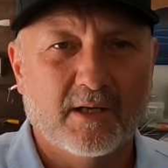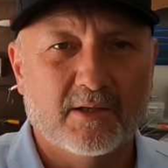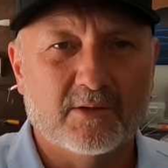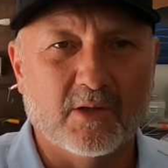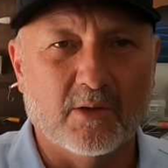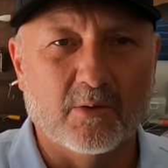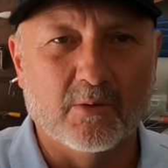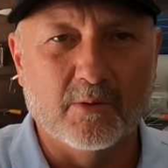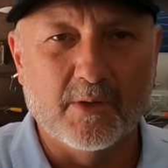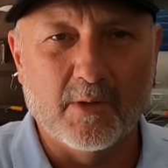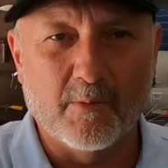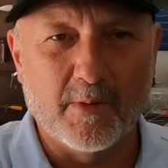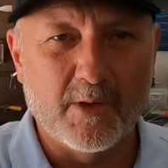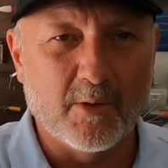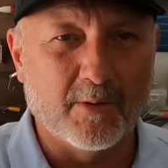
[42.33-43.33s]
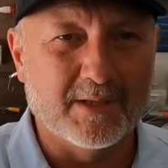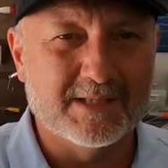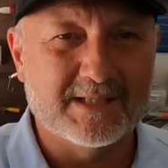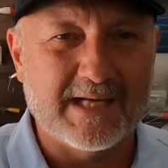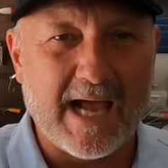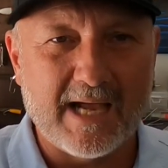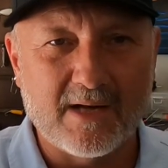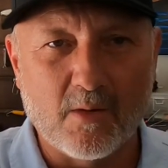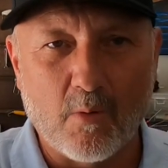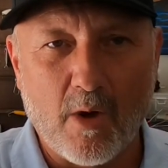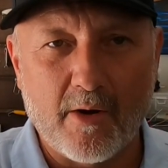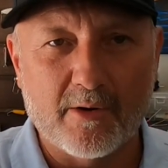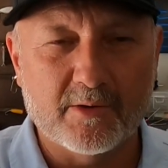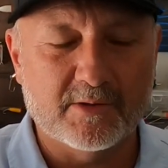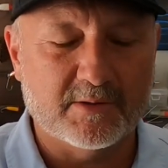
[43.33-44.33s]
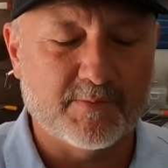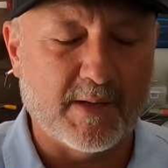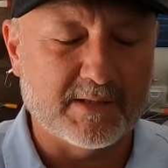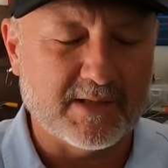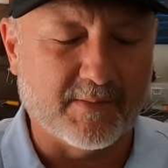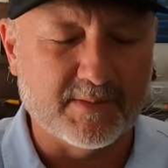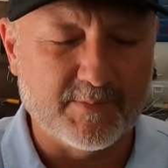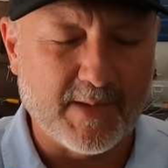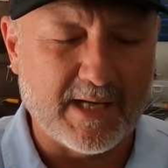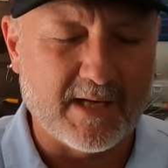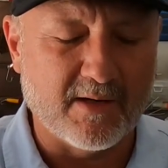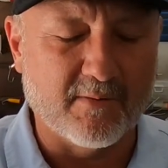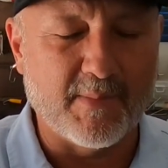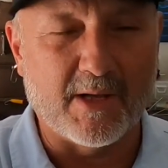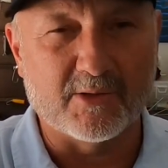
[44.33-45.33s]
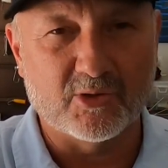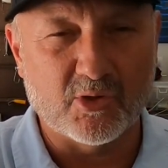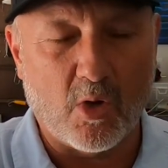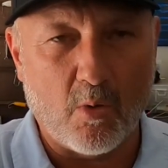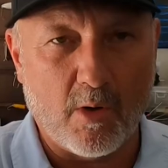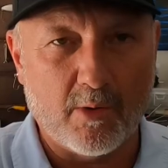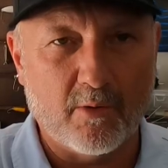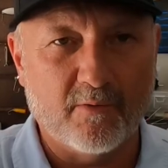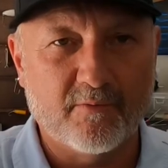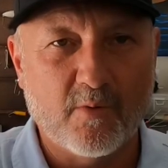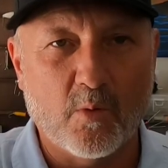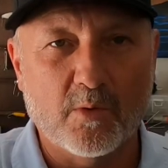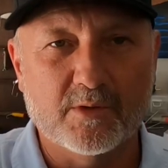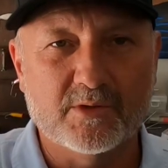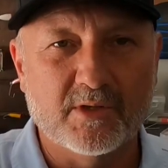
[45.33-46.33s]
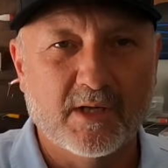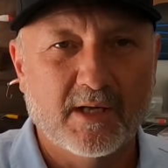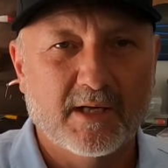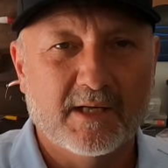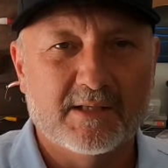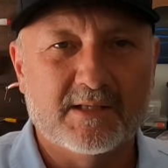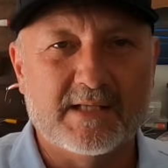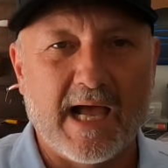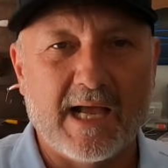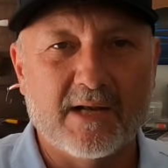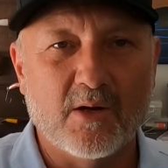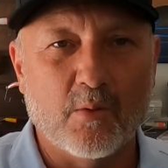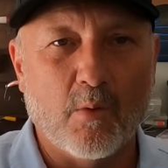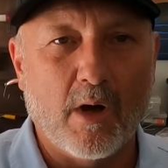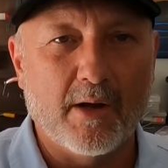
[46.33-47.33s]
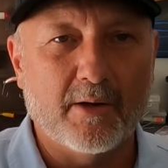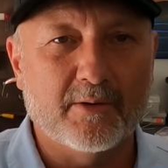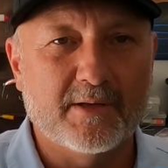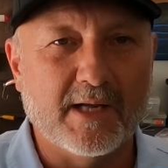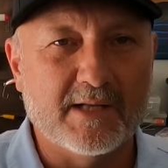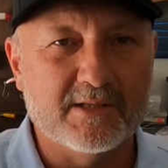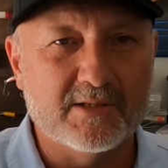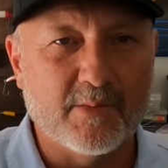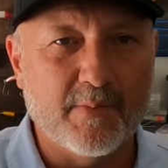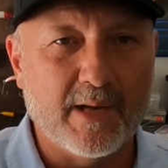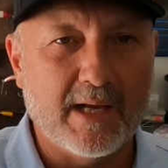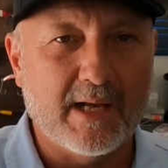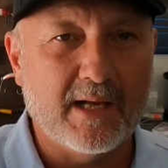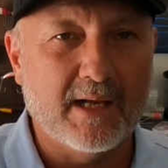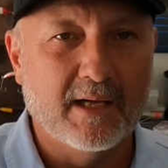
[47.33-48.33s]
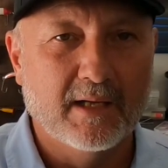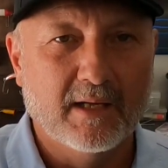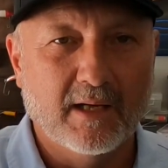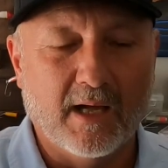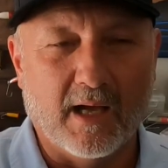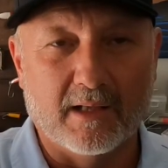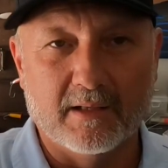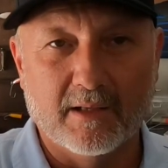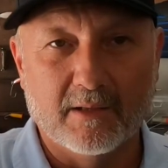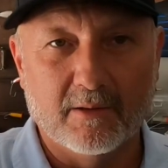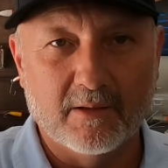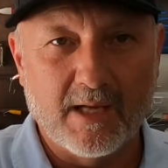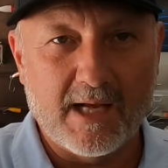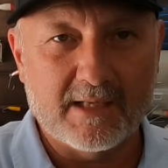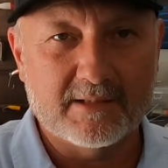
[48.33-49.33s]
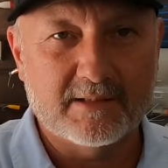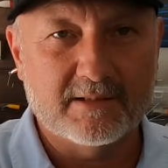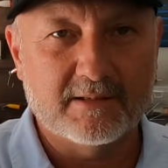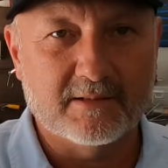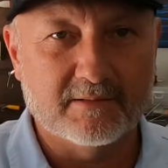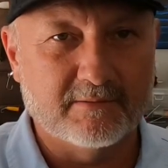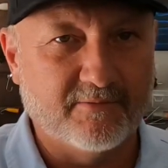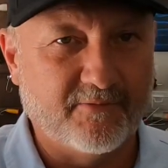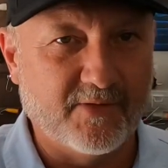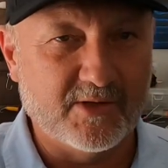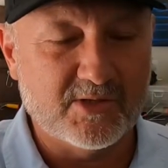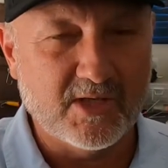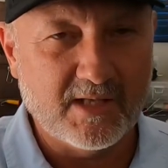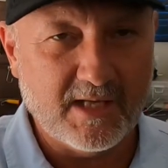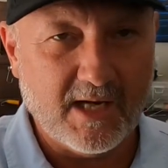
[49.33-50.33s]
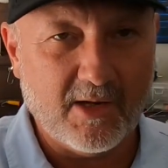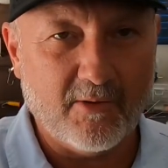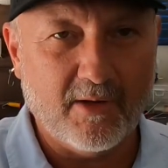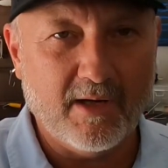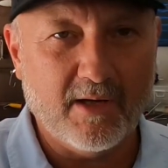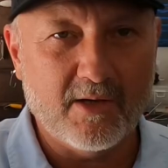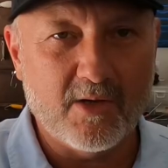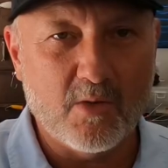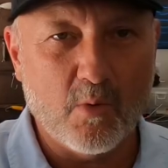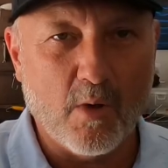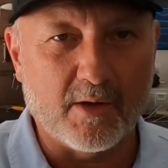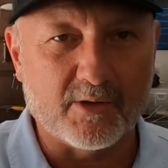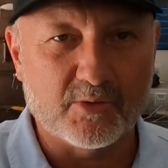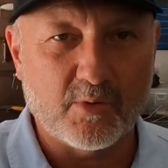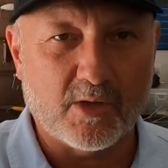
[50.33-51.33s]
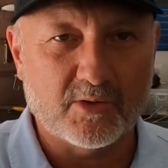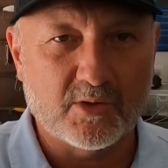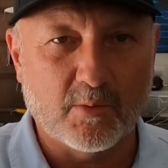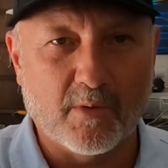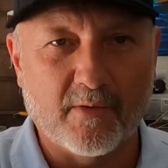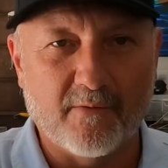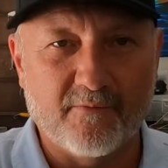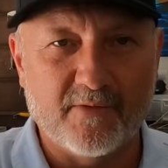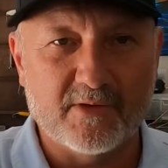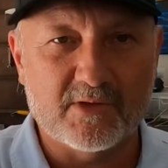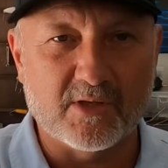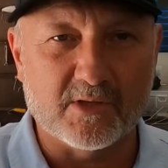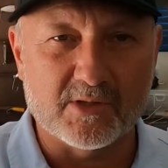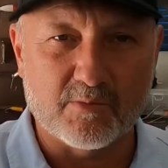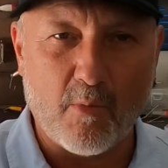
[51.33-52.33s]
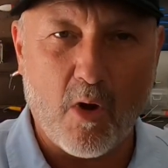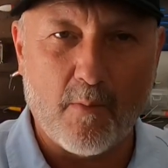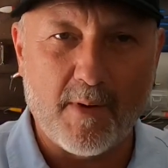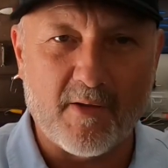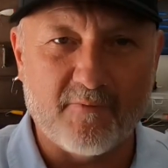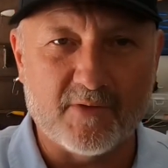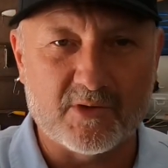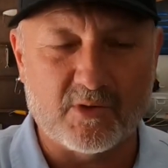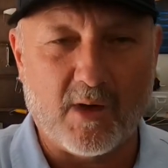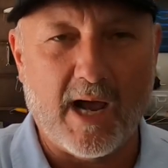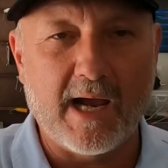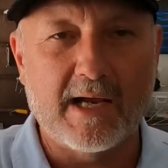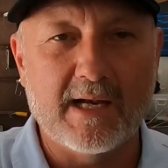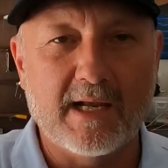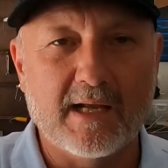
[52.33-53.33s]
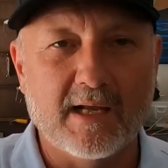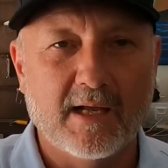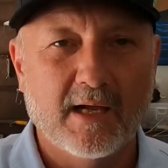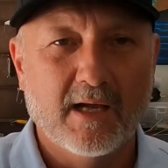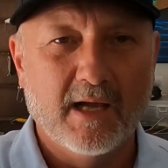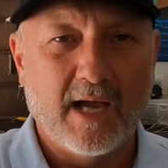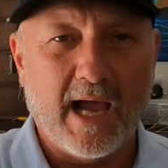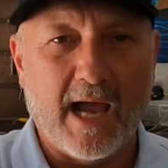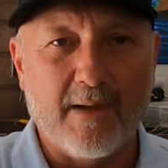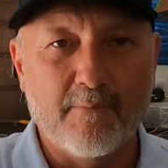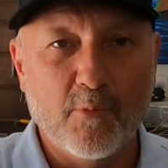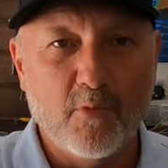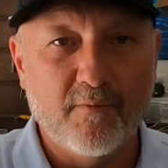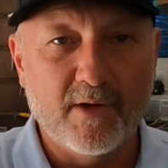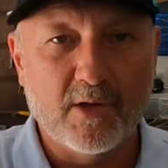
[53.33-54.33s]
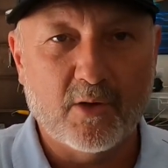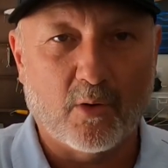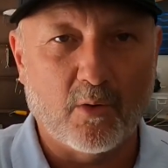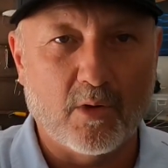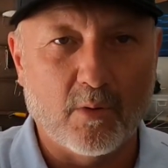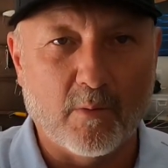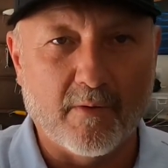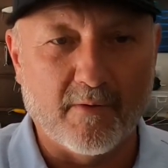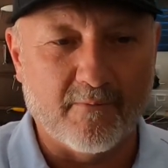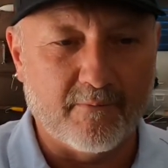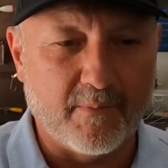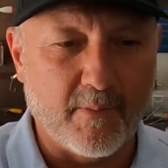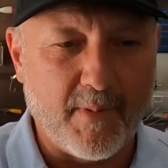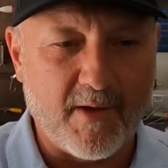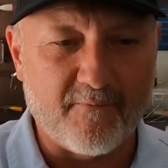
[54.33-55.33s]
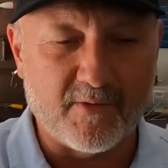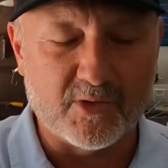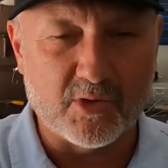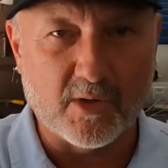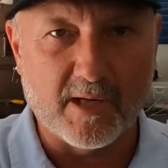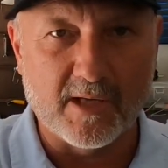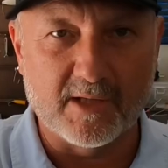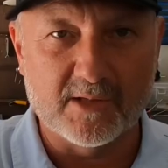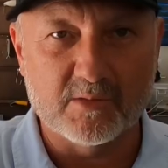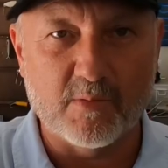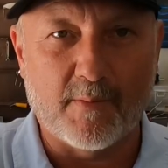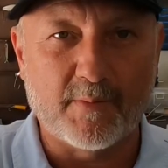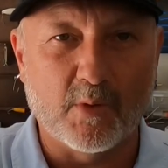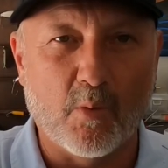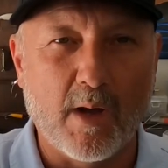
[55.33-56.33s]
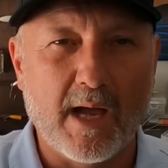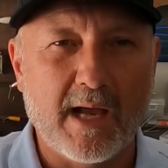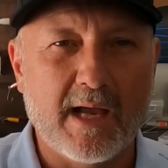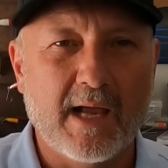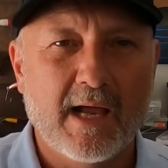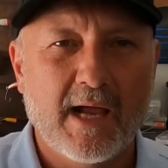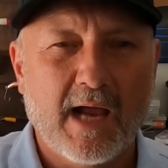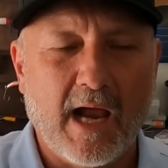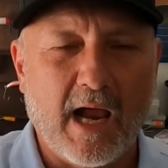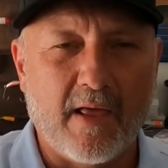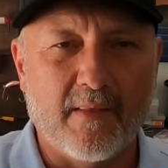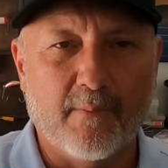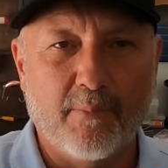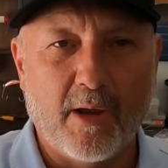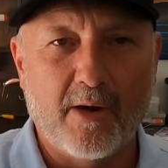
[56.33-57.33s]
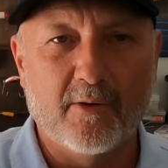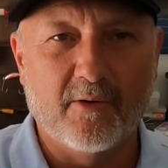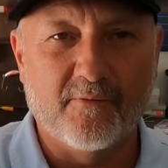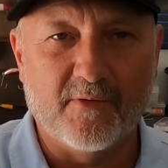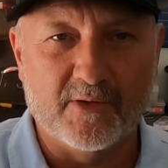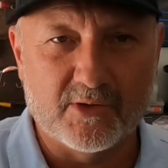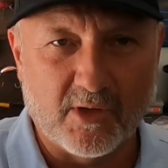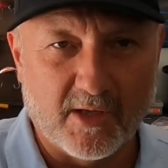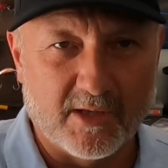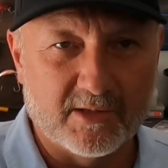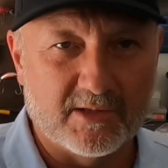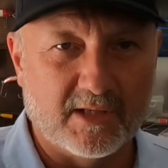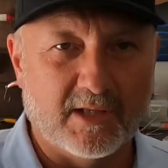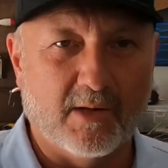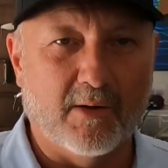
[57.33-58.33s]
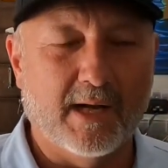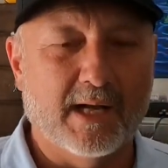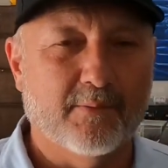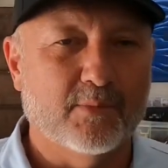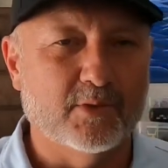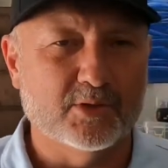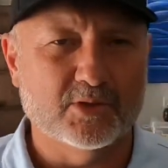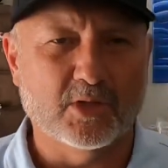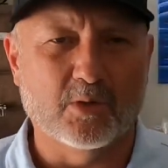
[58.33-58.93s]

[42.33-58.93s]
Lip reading: So, when you're in stagnant waters, especially I'm speaking about salt water, of course, stagnant water tends to be a little less fish in the area. You want structure where the small bait fish are hiding, and moving current where the bait fish are getting swept away and the predator fish are going to sit there and ambush.